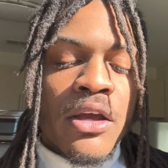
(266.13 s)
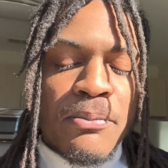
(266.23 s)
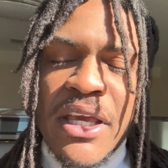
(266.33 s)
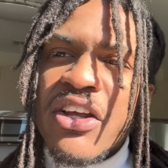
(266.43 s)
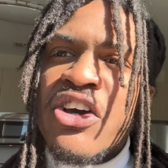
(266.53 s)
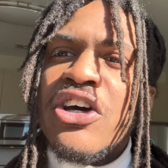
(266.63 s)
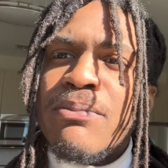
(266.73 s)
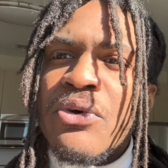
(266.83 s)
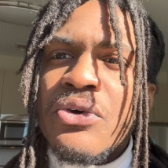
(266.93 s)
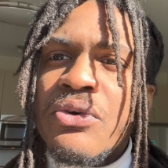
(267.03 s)
be in a good
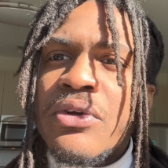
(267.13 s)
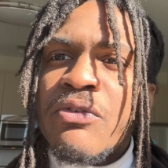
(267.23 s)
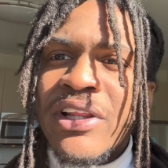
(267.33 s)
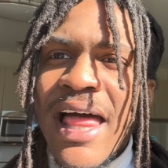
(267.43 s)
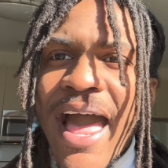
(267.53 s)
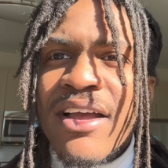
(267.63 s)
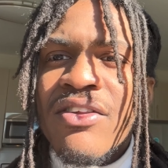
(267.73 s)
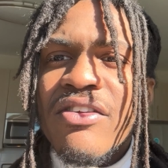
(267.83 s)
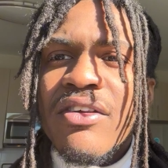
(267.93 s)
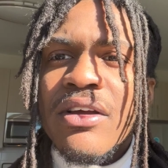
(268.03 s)
mood,
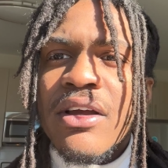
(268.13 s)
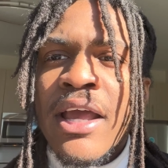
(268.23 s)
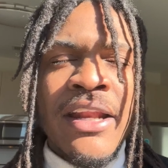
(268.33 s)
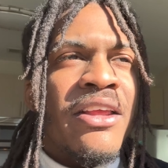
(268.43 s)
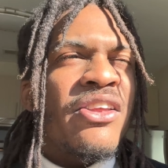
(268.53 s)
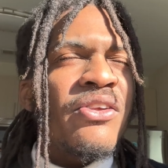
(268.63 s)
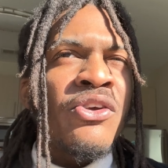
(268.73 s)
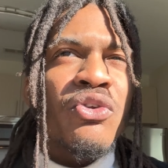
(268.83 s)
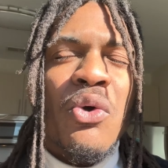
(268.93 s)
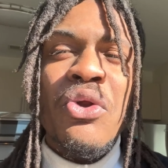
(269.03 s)
relax, and then
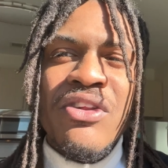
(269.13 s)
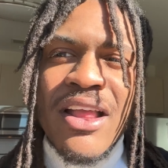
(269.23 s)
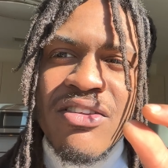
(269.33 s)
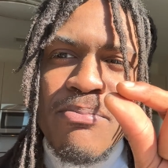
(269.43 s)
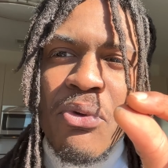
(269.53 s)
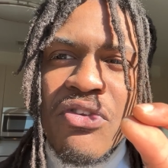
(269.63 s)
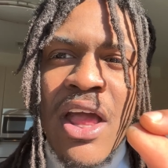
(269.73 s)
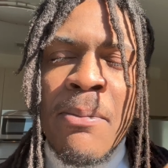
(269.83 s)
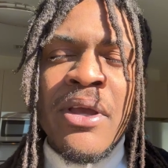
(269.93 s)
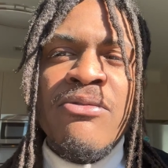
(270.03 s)
you'll notice that simple
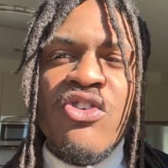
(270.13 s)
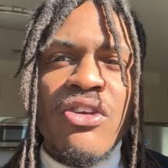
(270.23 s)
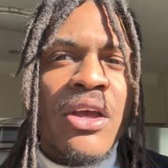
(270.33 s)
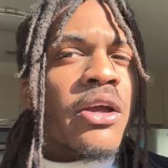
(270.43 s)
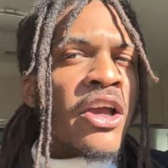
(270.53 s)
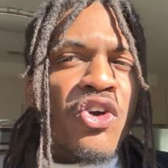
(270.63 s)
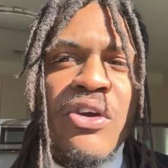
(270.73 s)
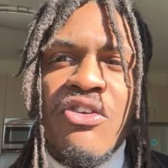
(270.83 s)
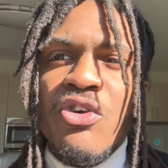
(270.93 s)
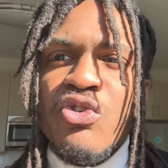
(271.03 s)
step can just
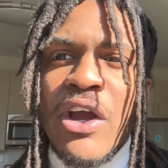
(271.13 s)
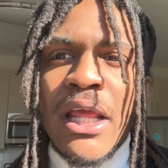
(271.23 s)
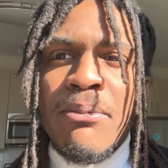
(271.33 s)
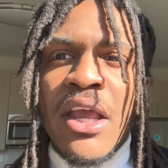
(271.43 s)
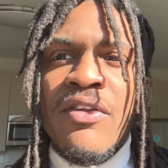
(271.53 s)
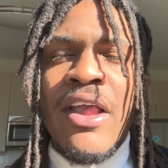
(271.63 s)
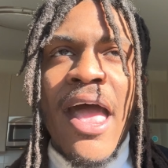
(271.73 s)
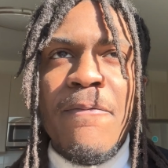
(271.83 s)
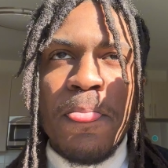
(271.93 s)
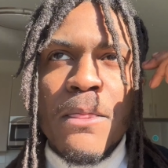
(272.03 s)
increase your trading, because that